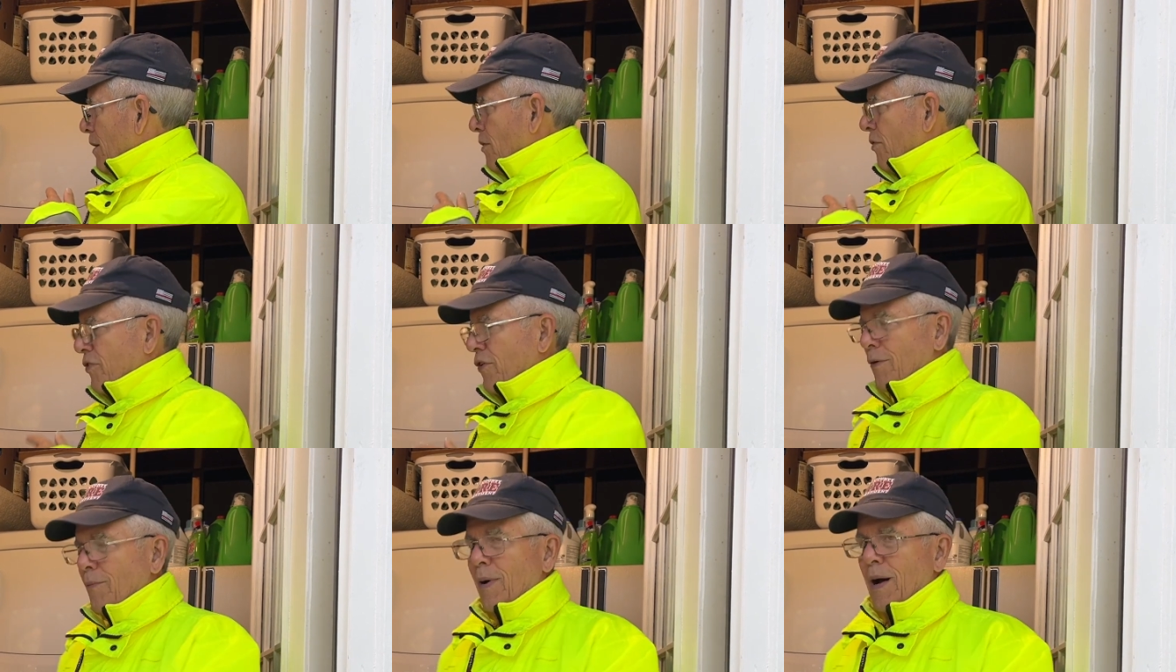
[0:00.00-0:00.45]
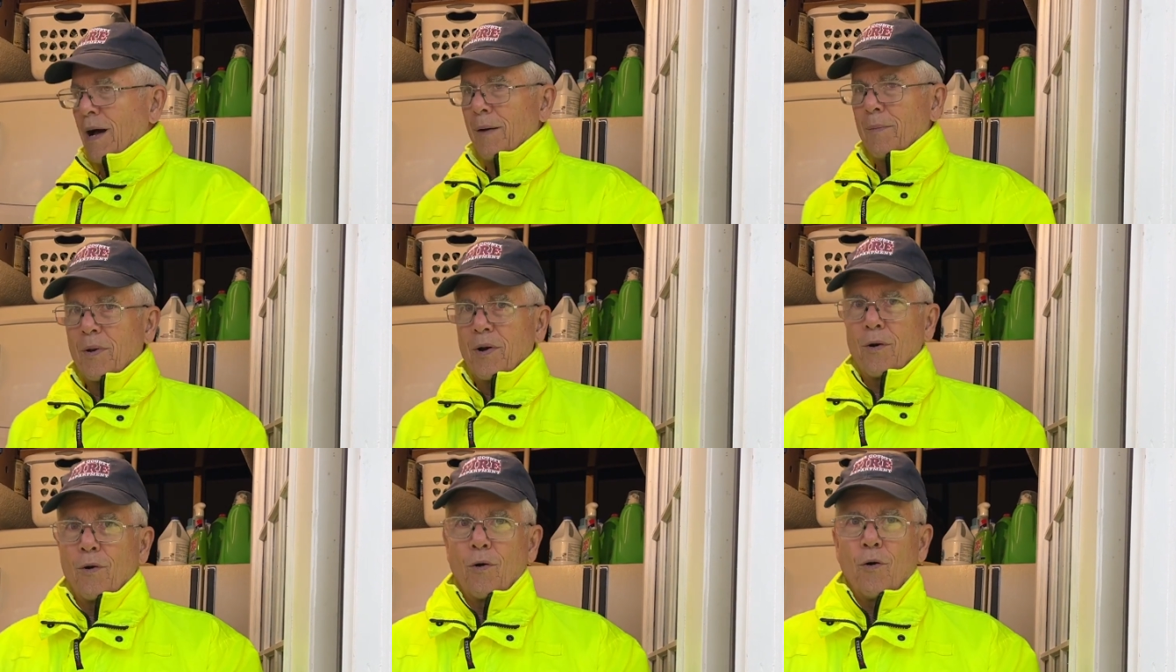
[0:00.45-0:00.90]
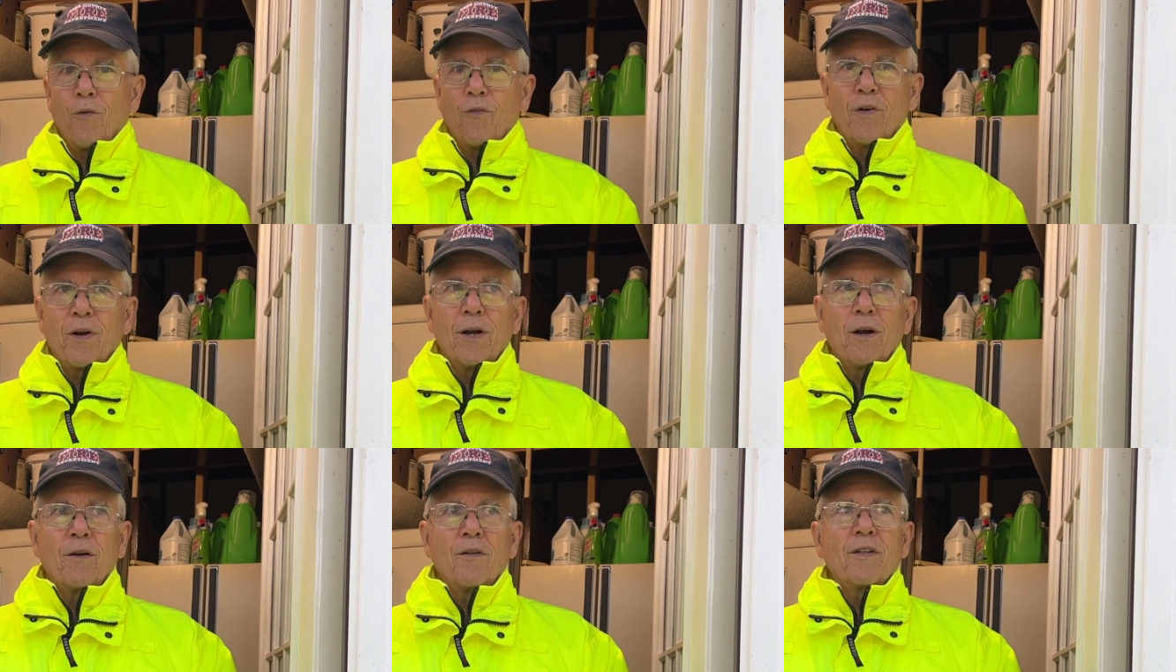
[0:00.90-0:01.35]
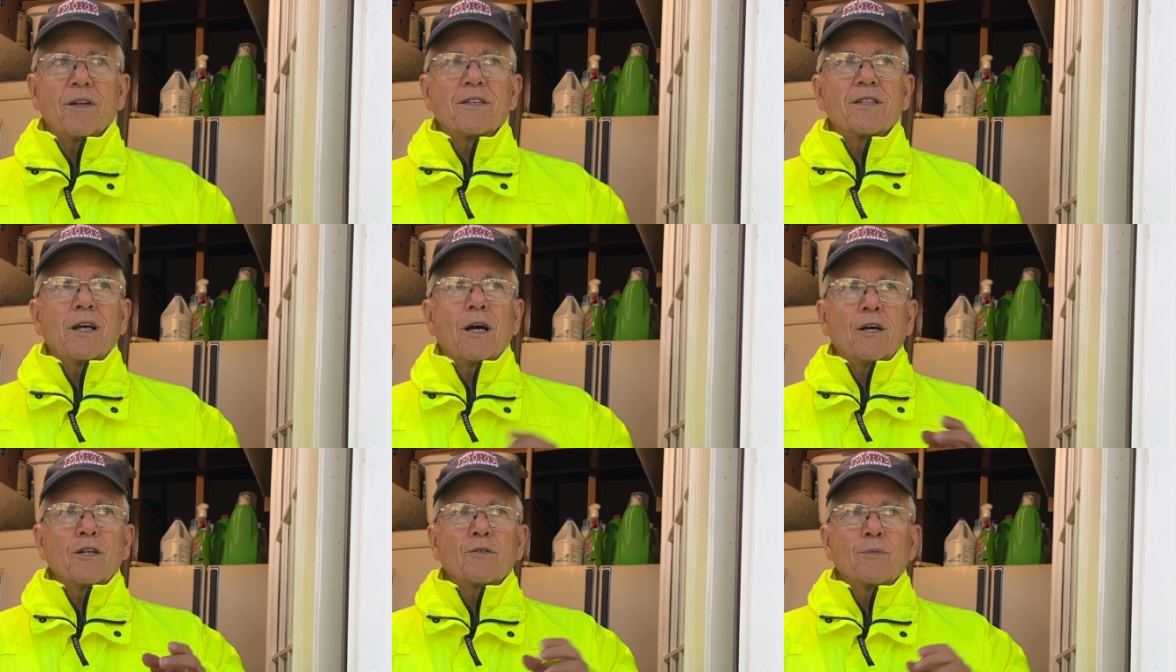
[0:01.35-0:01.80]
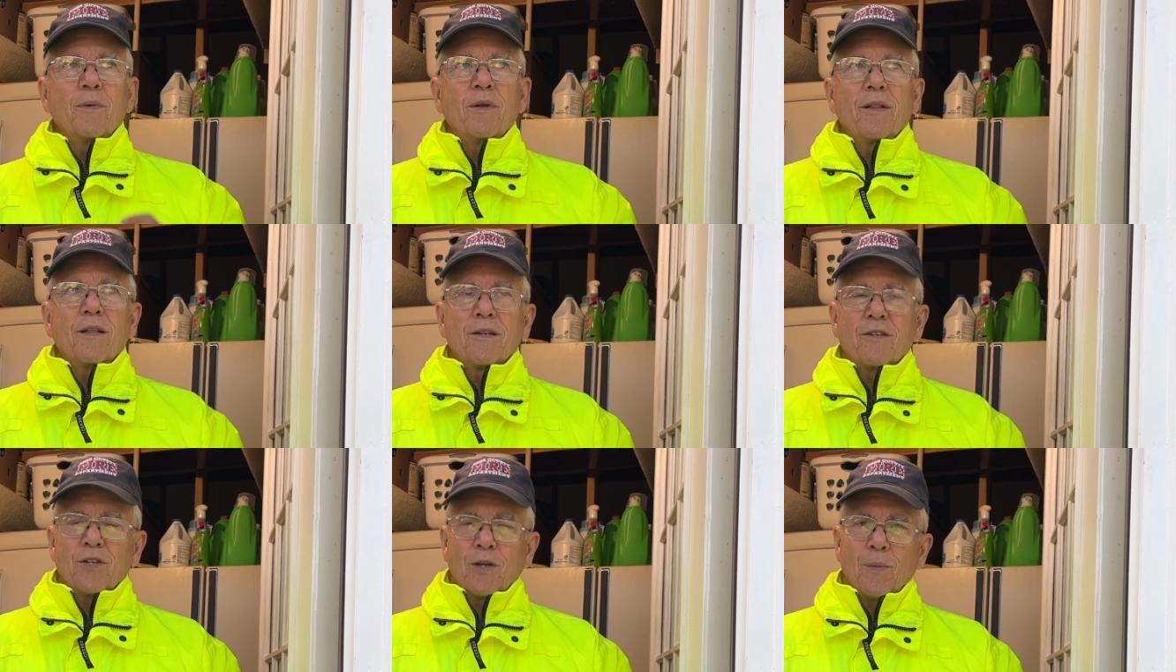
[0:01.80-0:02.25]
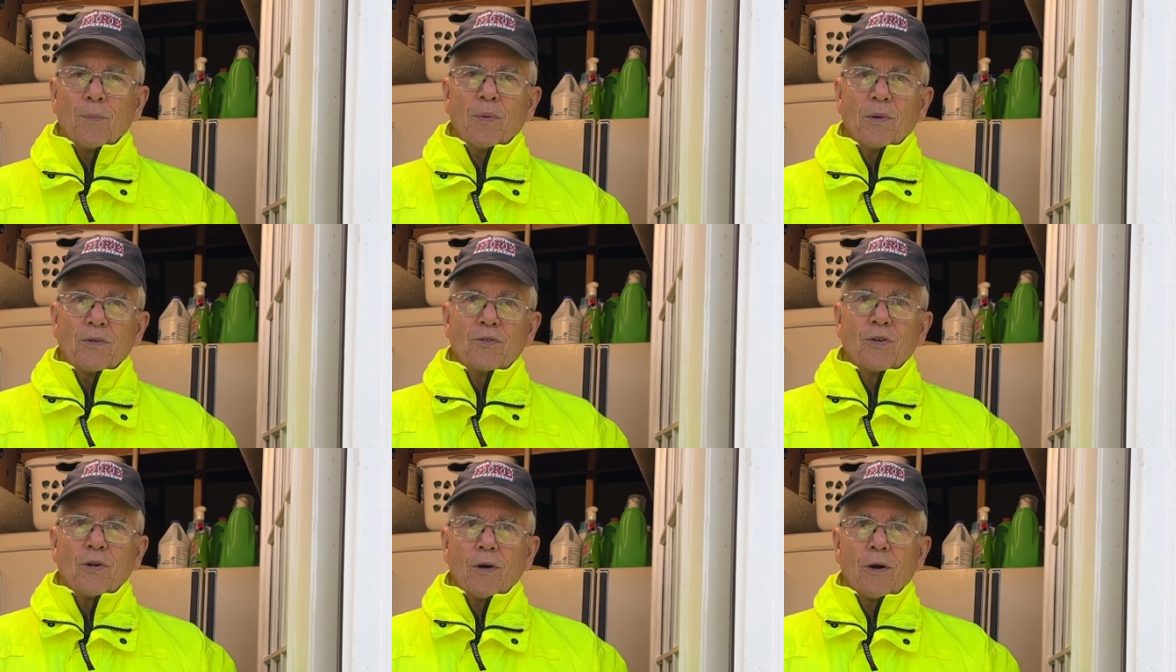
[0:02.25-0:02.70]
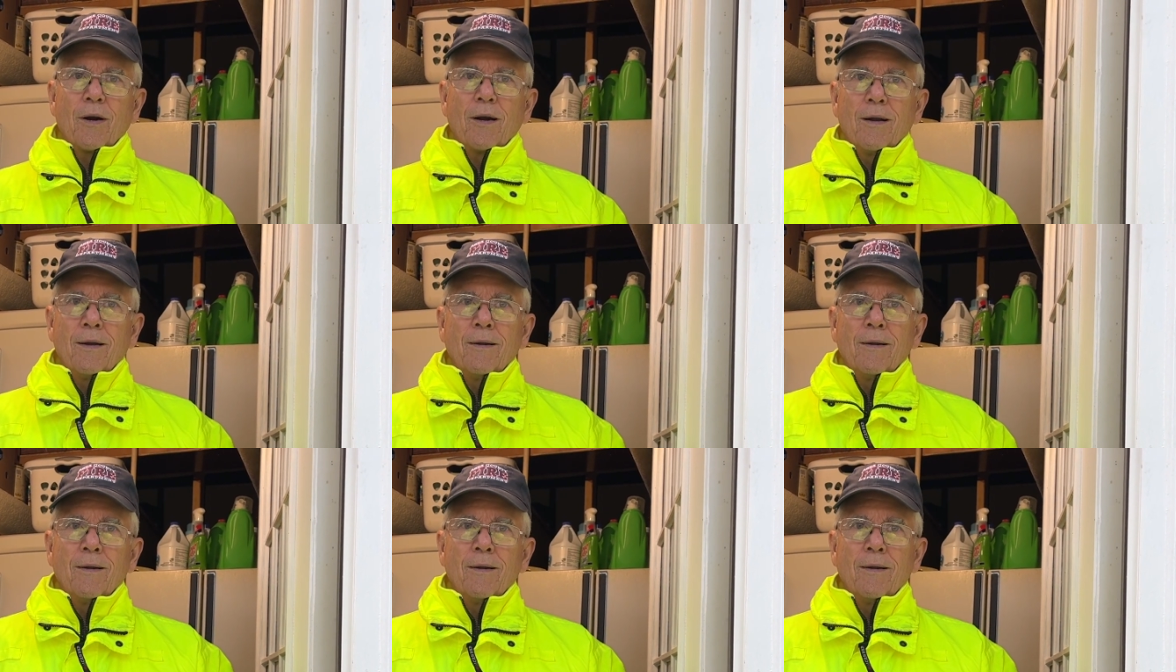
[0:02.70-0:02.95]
thermometer over here that tells me the temperature,